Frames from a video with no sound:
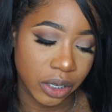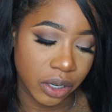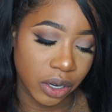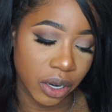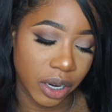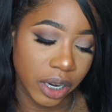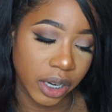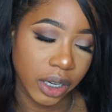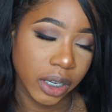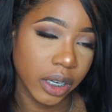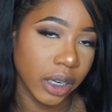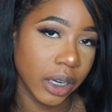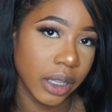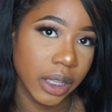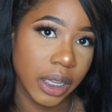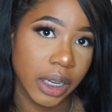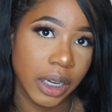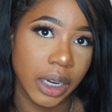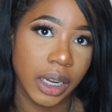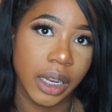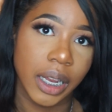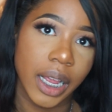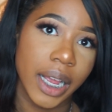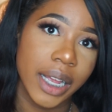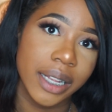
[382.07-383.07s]
darker than
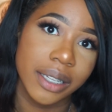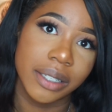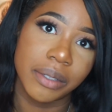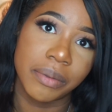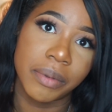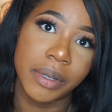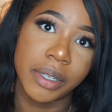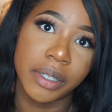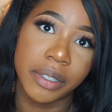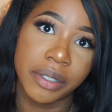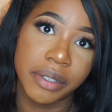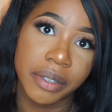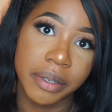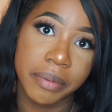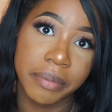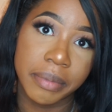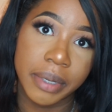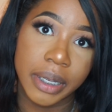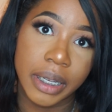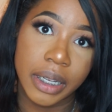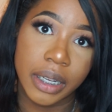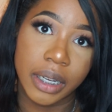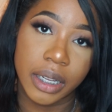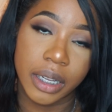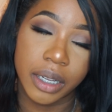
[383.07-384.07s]
the last one,
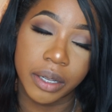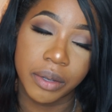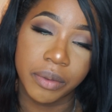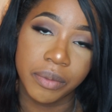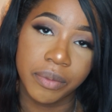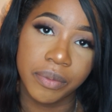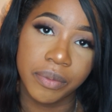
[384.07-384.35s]
Cremini.